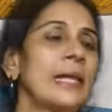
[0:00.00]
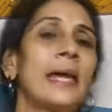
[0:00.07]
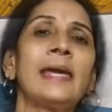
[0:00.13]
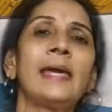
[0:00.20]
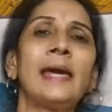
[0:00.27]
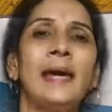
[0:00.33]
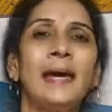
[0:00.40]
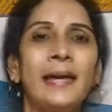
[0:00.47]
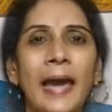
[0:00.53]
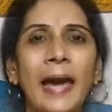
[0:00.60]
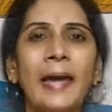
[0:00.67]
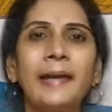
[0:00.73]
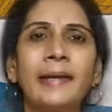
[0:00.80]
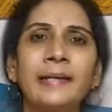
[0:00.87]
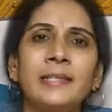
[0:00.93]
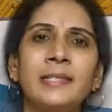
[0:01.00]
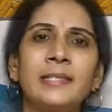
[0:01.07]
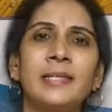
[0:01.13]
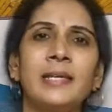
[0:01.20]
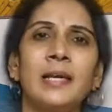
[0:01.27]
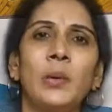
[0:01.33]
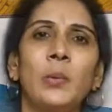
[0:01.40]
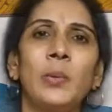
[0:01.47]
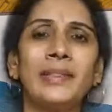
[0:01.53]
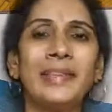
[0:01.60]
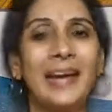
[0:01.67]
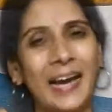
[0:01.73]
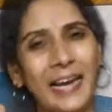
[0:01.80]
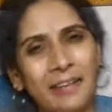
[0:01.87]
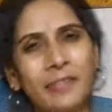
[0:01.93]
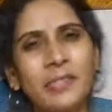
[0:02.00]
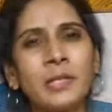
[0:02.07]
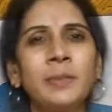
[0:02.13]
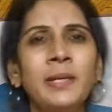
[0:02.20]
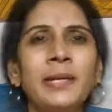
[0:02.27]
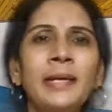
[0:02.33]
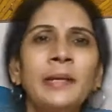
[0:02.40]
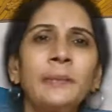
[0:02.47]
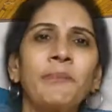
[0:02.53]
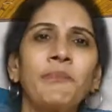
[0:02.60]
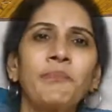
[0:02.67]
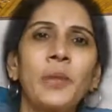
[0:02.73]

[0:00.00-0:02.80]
like carrots with high vitamin A,